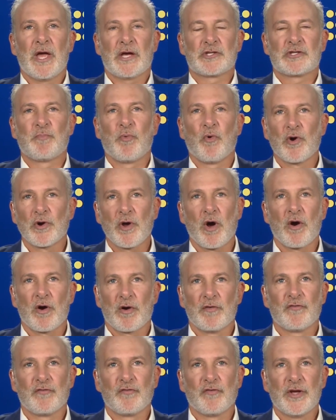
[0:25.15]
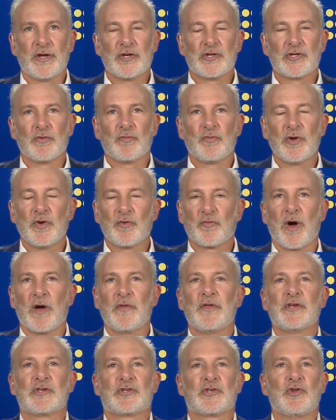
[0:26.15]
As a result of his accurate
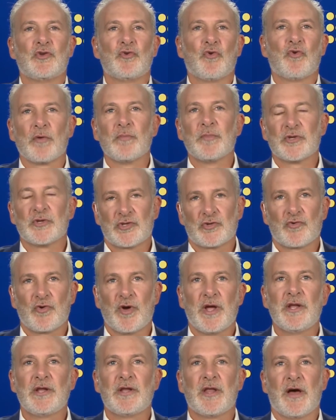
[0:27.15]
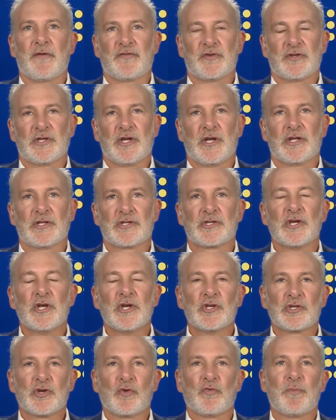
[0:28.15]
forecasts on the U.S. stock market,
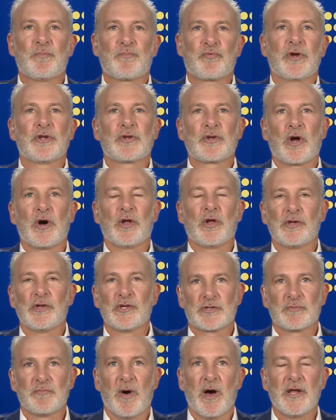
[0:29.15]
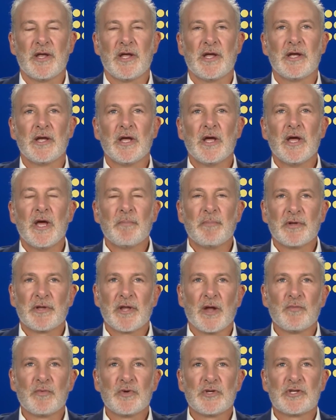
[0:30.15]
economy, real estate, the
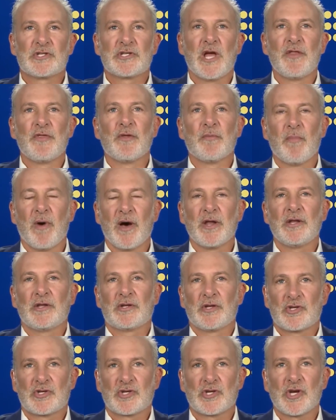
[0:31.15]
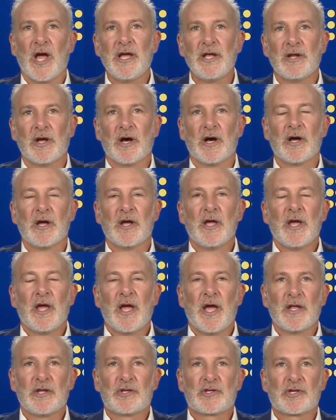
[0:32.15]
mortgage meltdown, credit crunch,
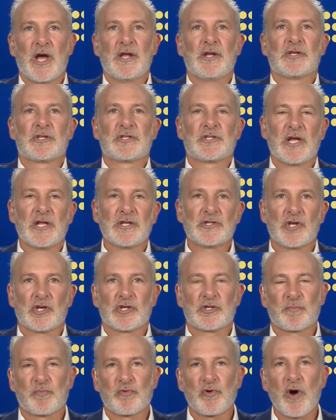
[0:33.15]
subprime debacle,